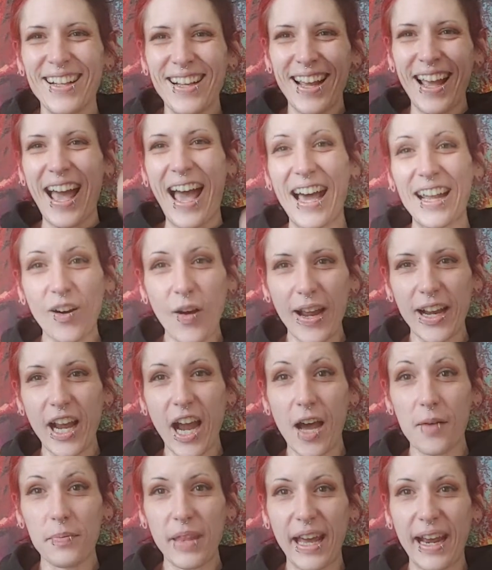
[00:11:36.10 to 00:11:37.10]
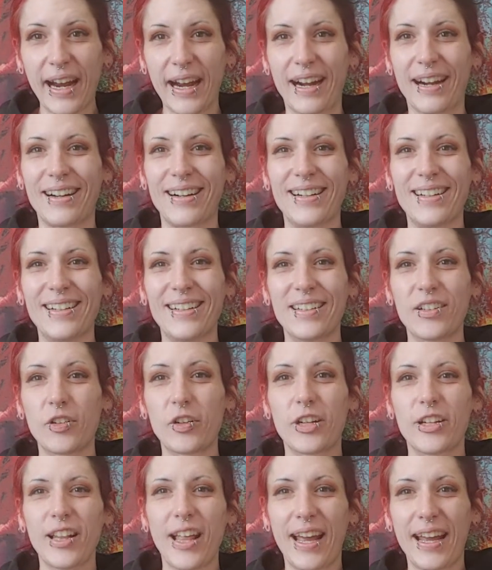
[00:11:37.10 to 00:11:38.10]
how do I come there?
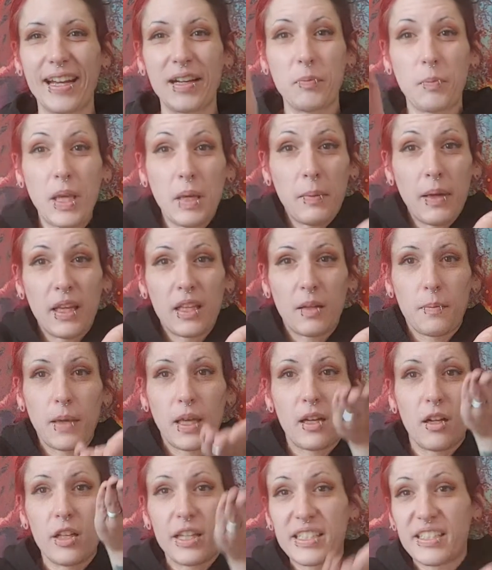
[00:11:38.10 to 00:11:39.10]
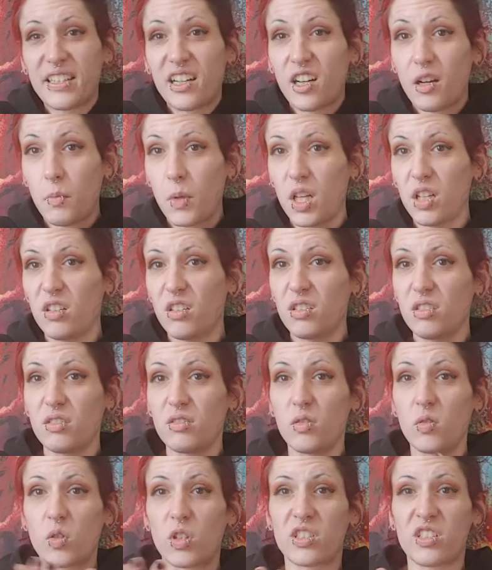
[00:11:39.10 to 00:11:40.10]
Or like, meet me in the middle. Is there a middle?
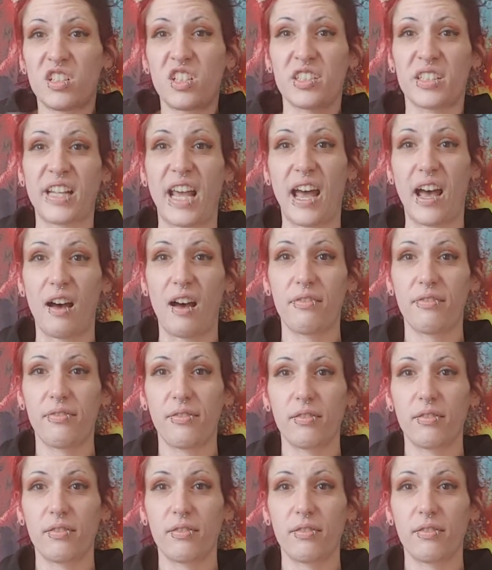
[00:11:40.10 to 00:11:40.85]
Or is it just F?